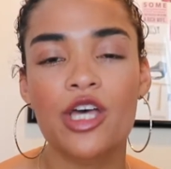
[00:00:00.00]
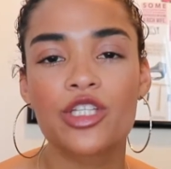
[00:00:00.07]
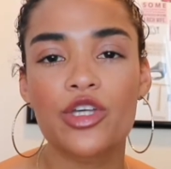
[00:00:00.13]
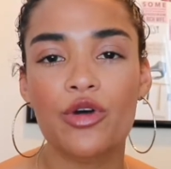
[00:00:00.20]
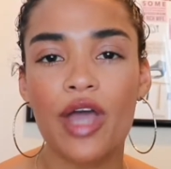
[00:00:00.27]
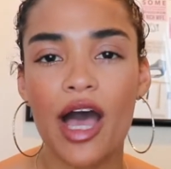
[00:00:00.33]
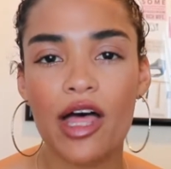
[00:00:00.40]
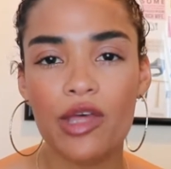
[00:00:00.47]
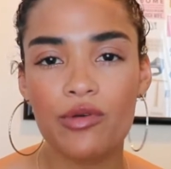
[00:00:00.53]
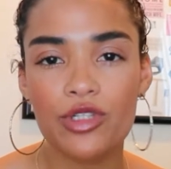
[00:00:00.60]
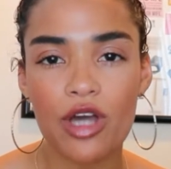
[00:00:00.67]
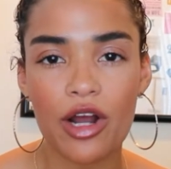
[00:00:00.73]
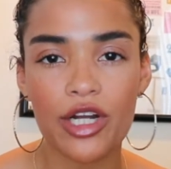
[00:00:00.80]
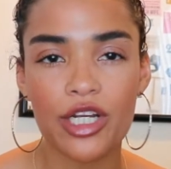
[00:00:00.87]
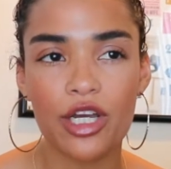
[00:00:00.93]
So Callie
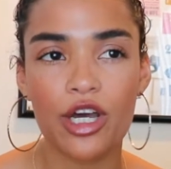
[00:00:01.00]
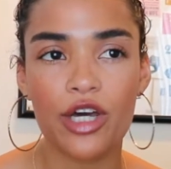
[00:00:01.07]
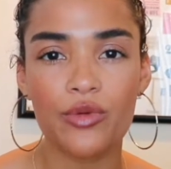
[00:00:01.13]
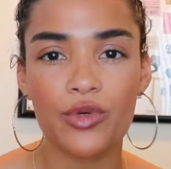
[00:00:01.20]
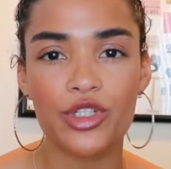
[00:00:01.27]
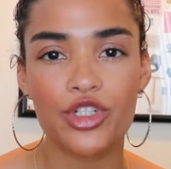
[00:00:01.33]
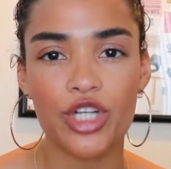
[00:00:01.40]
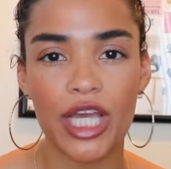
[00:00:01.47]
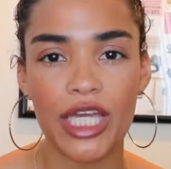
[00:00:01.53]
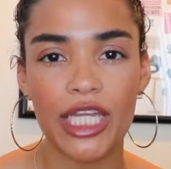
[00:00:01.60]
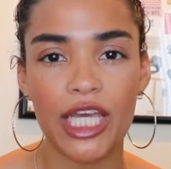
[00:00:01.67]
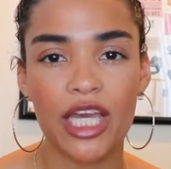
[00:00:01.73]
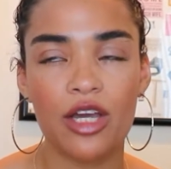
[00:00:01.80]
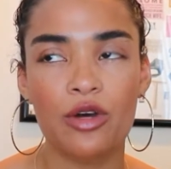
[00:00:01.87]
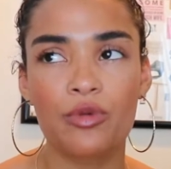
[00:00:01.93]
was already good with
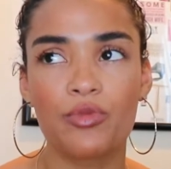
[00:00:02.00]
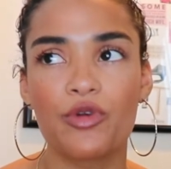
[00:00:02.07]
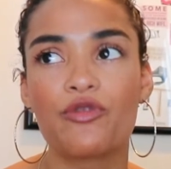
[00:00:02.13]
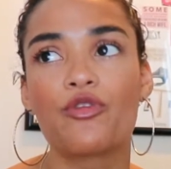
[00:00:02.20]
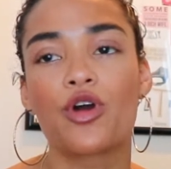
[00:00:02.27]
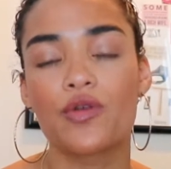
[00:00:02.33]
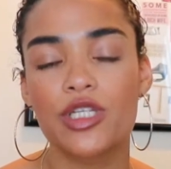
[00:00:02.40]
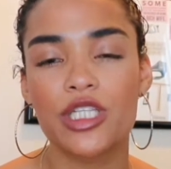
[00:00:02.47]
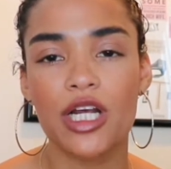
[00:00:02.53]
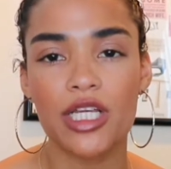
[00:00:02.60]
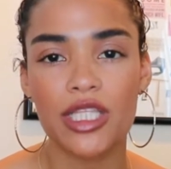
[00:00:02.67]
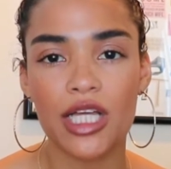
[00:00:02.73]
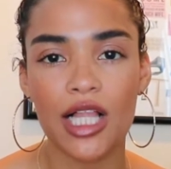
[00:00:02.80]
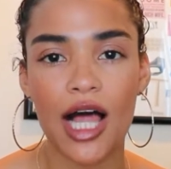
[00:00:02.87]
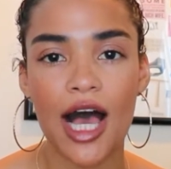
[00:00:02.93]
training before we
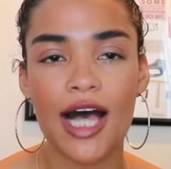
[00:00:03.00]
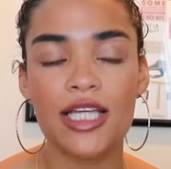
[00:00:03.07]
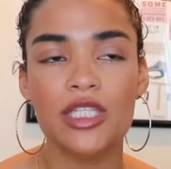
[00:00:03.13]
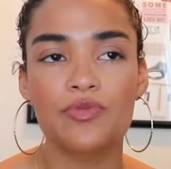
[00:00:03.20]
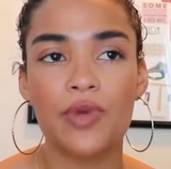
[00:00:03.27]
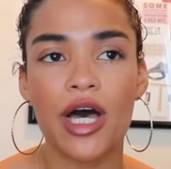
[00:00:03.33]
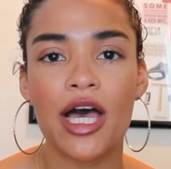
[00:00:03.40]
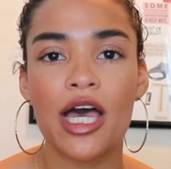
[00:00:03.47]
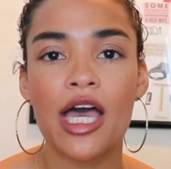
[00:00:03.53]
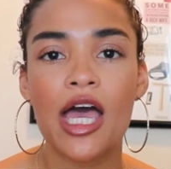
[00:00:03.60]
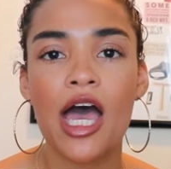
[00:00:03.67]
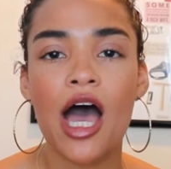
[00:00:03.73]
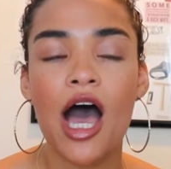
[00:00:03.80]
started the class, but